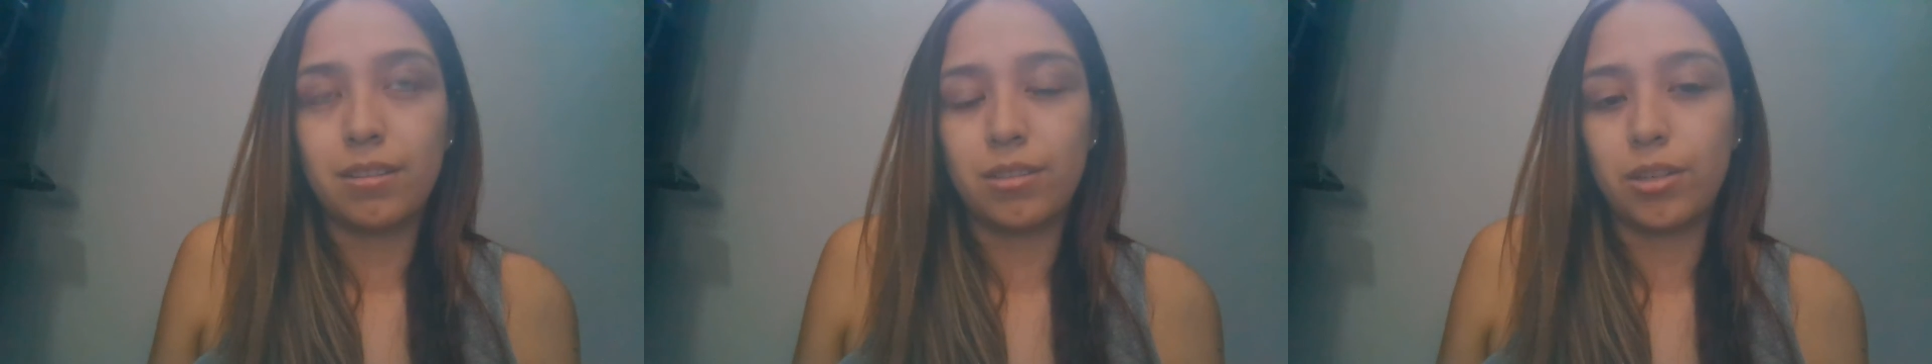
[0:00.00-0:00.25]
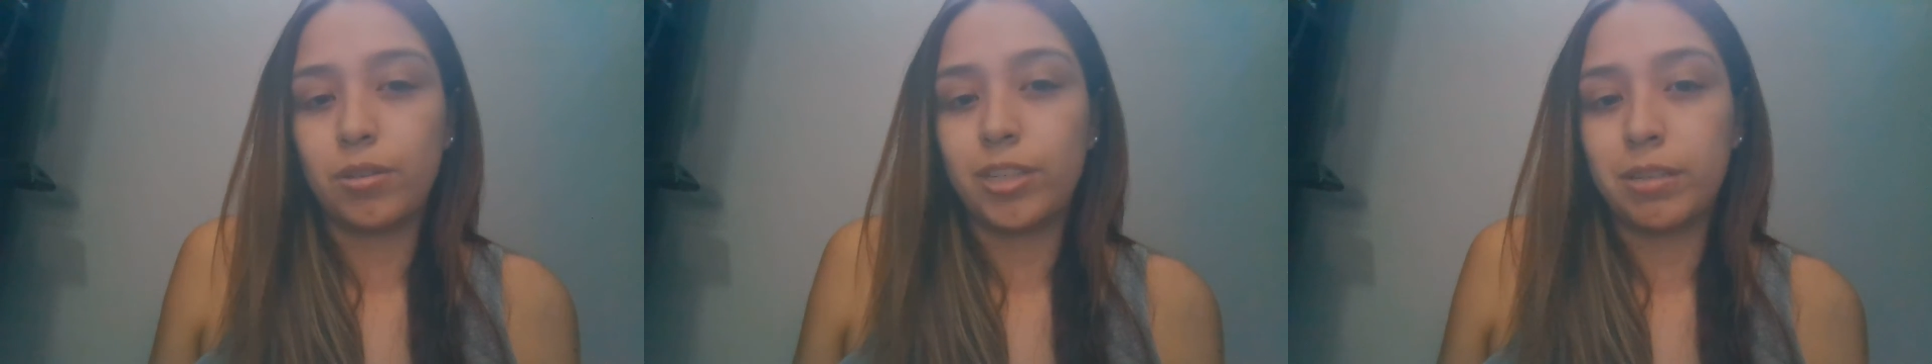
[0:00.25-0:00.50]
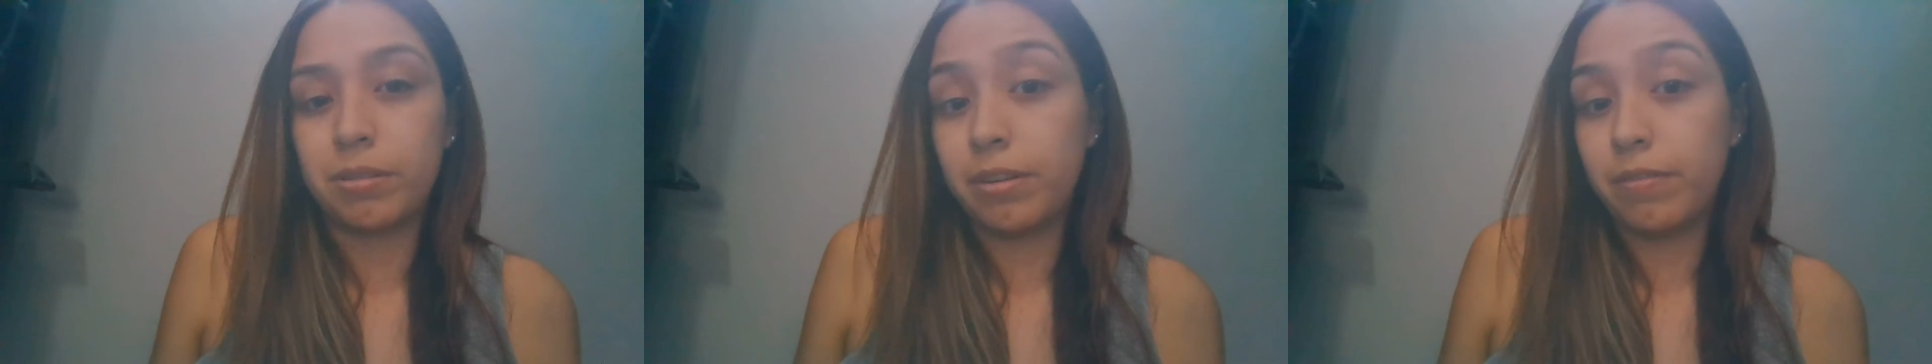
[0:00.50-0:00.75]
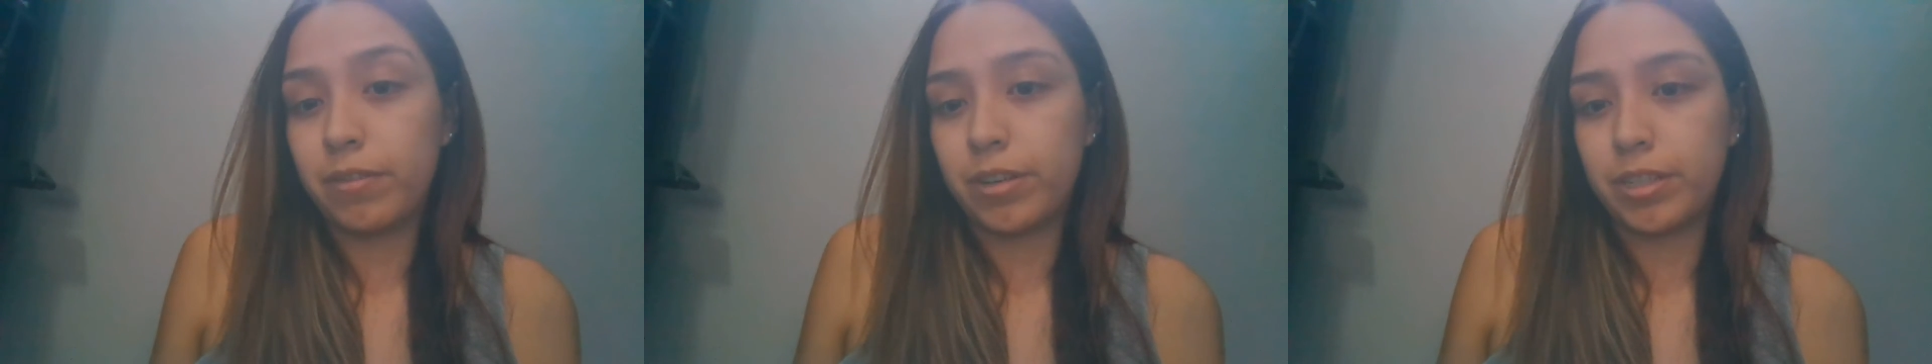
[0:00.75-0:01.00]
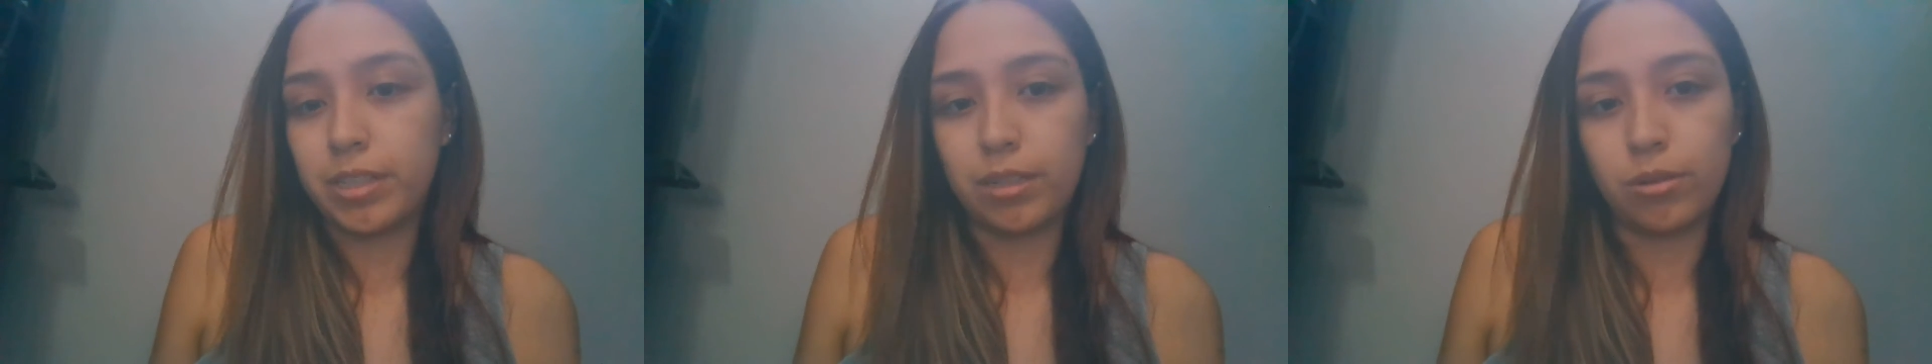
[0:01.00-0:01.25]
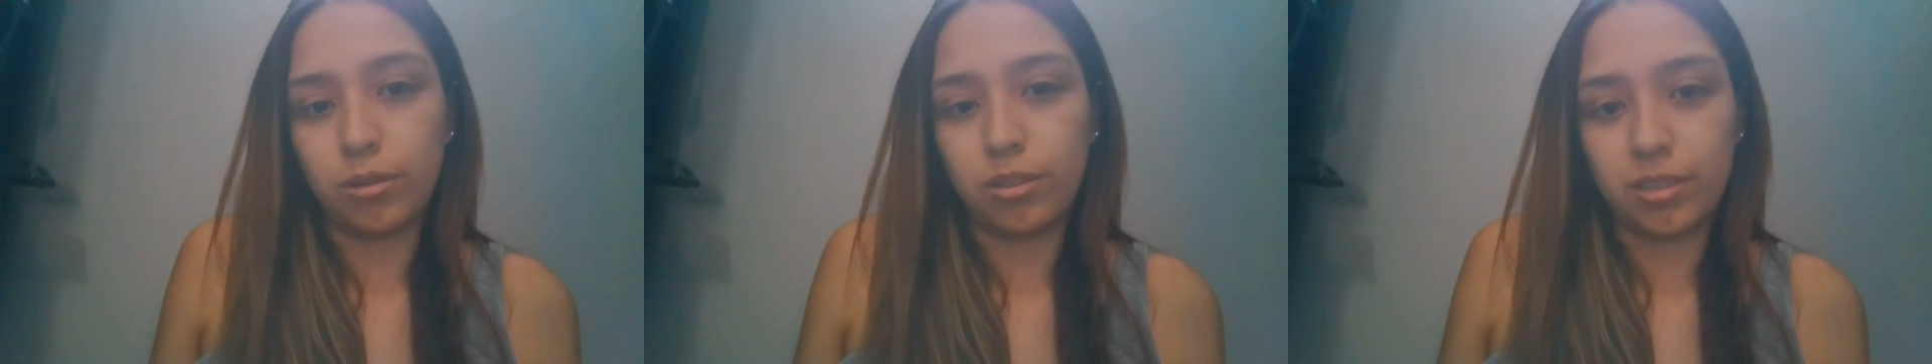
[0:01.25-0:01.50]
so January 1st, they
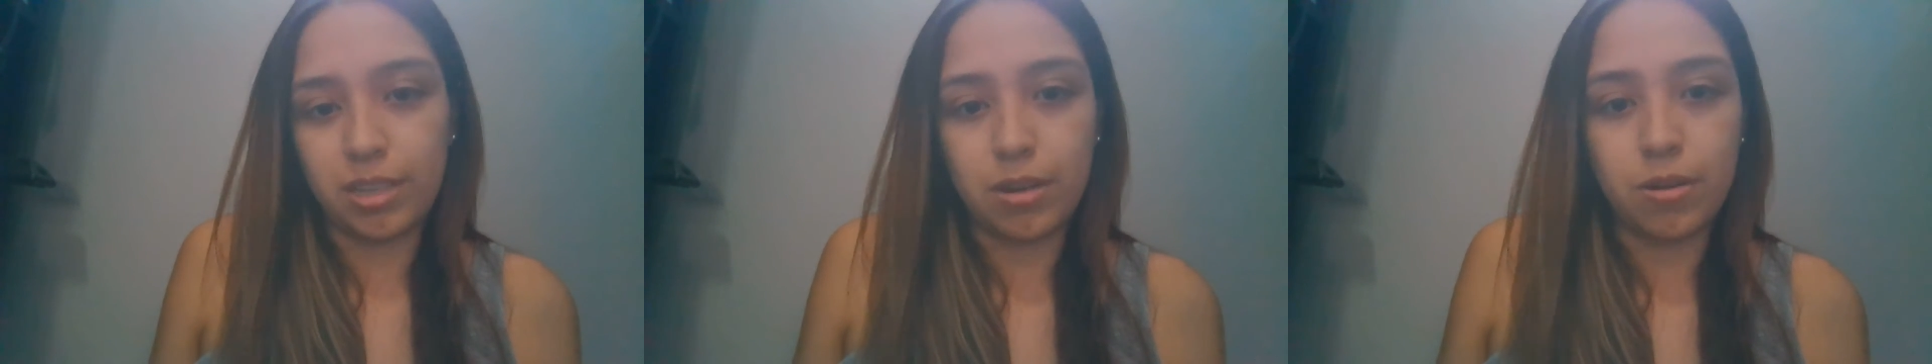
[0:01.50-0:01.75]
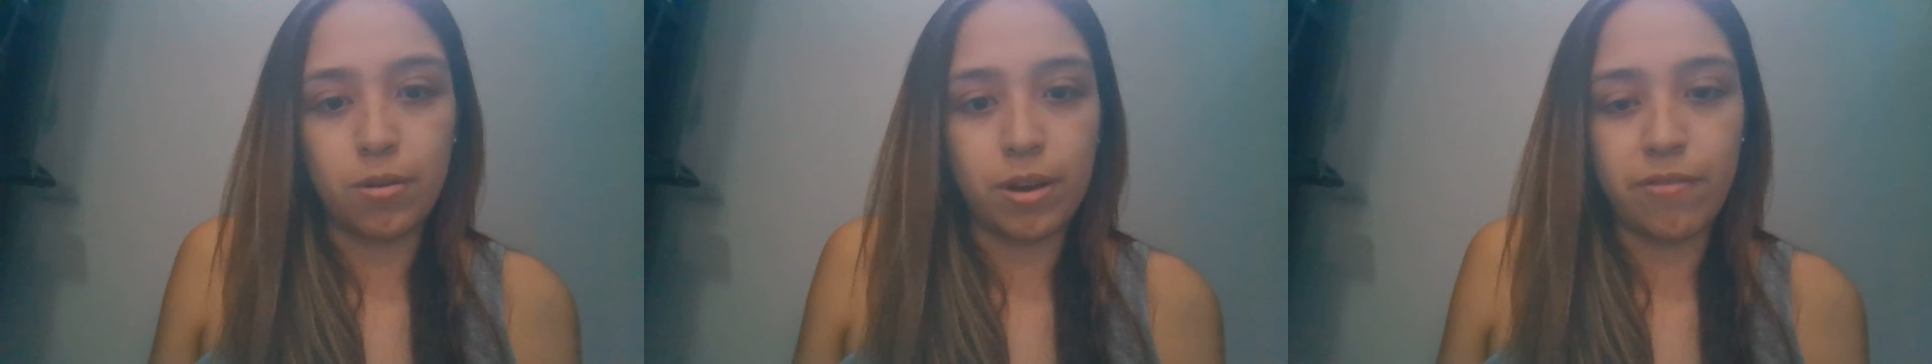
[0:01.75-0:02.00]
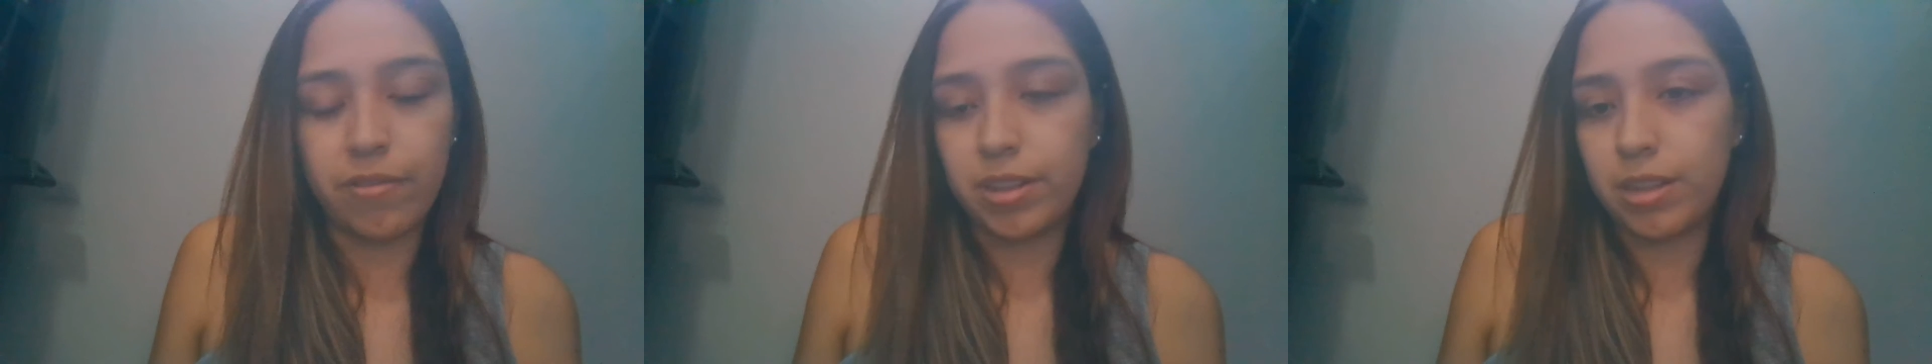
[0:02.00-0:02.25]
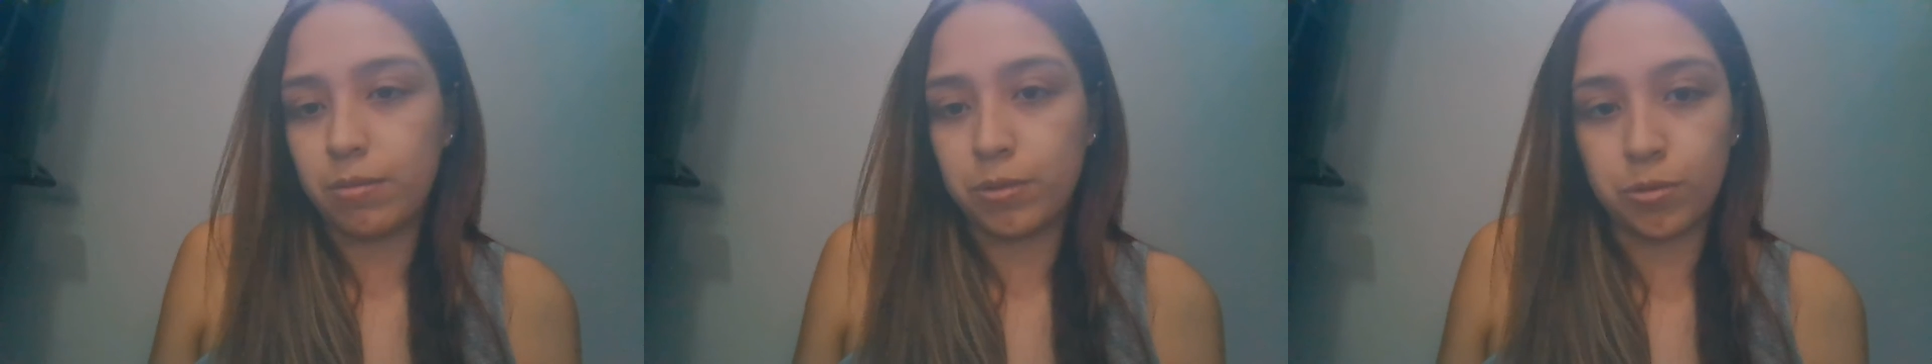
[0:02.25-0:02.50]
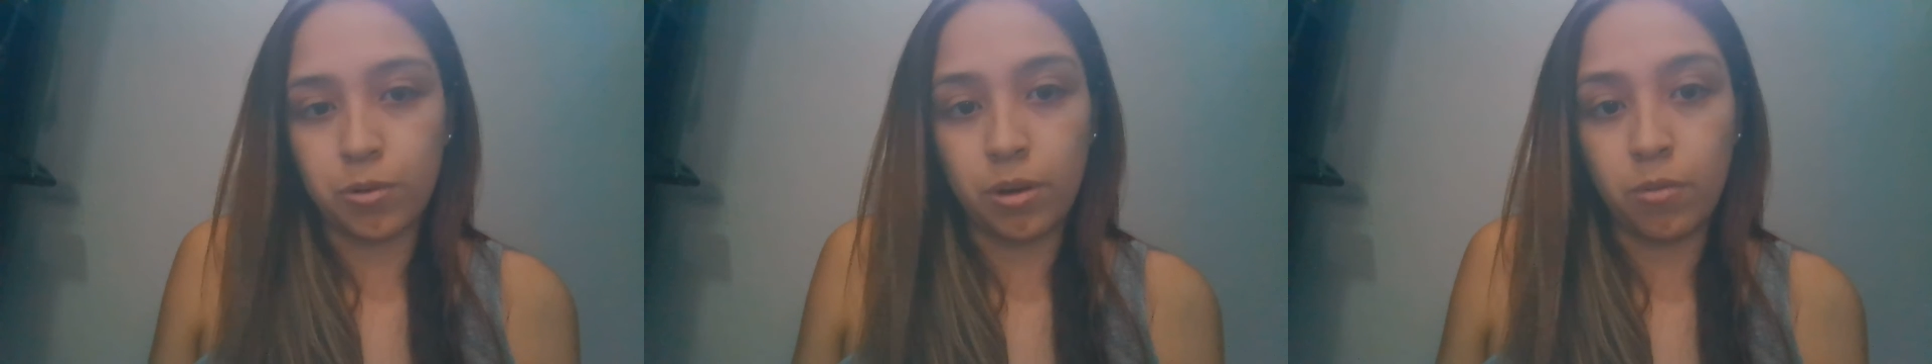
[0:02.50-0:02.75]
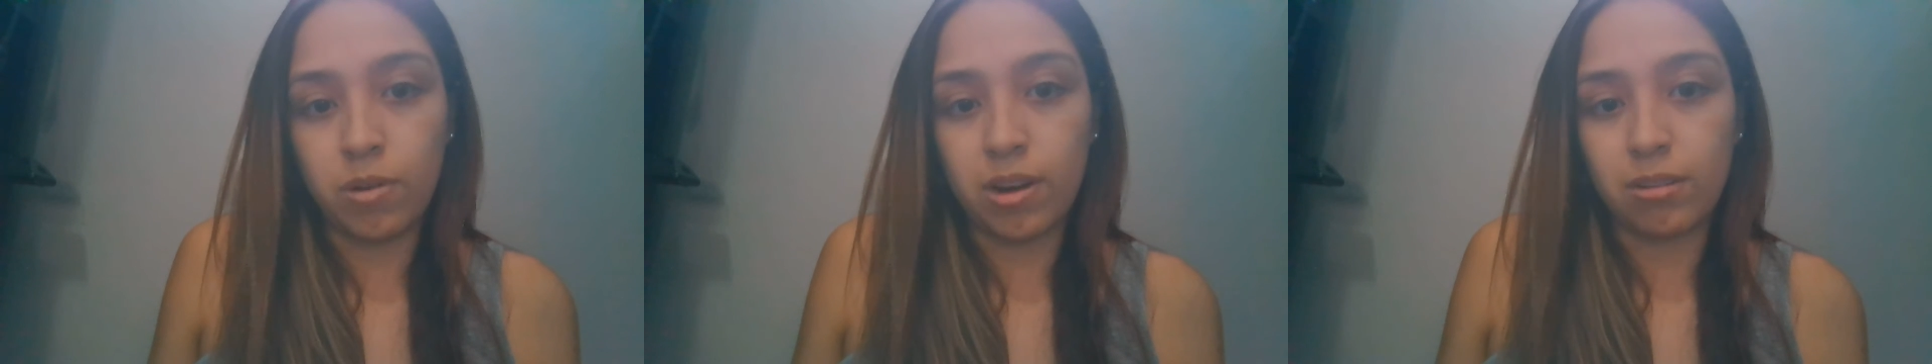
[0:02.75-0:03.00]
told us that, everything was
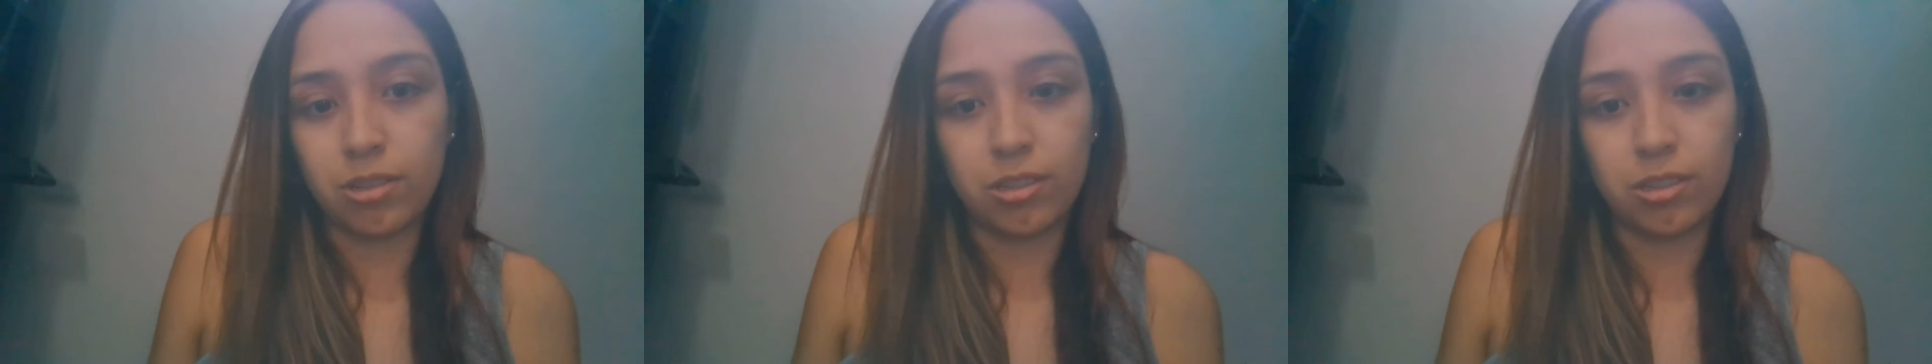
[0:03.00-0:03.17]
going well.